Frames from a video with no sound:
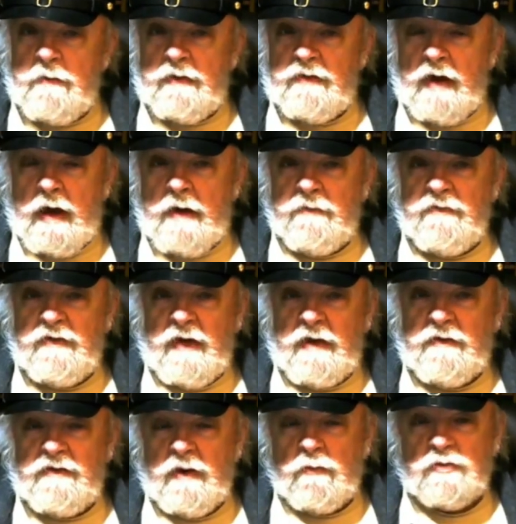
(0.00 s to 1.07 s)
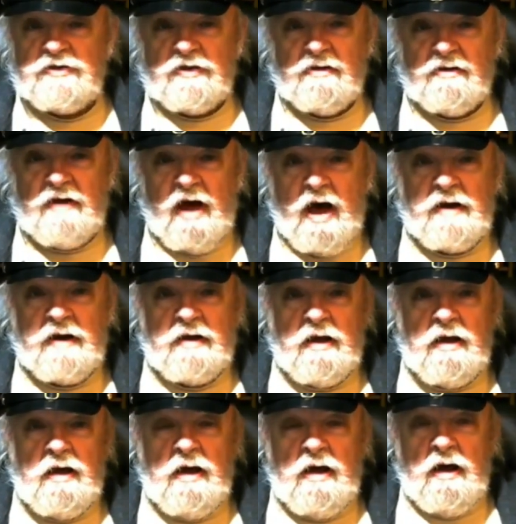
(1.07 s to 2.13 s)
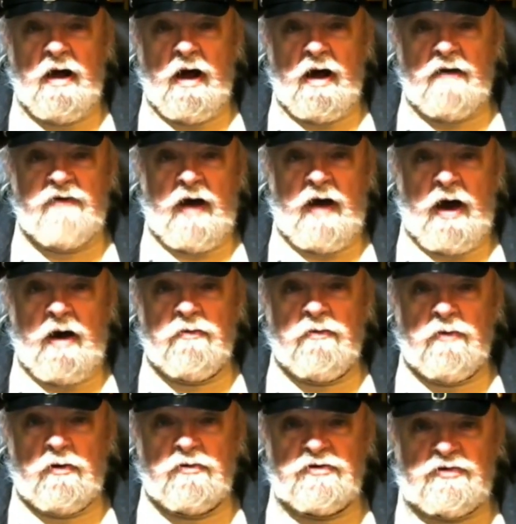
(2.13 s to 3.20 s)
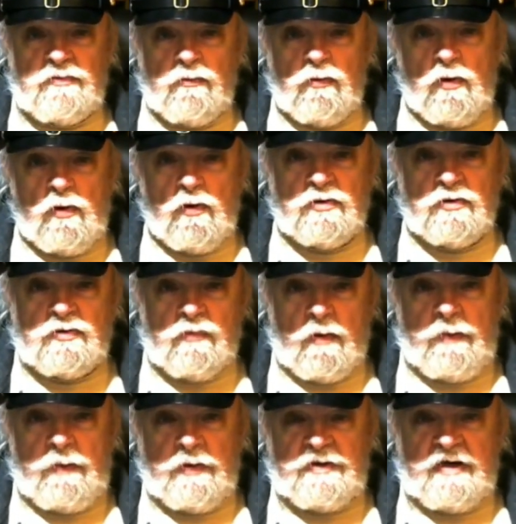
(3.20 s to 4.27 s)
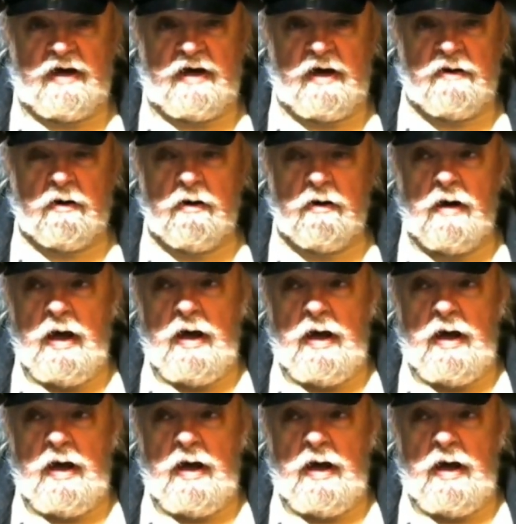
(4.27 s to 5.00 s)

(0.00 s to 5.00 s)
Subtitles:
much that was a lot of how those rules were put together.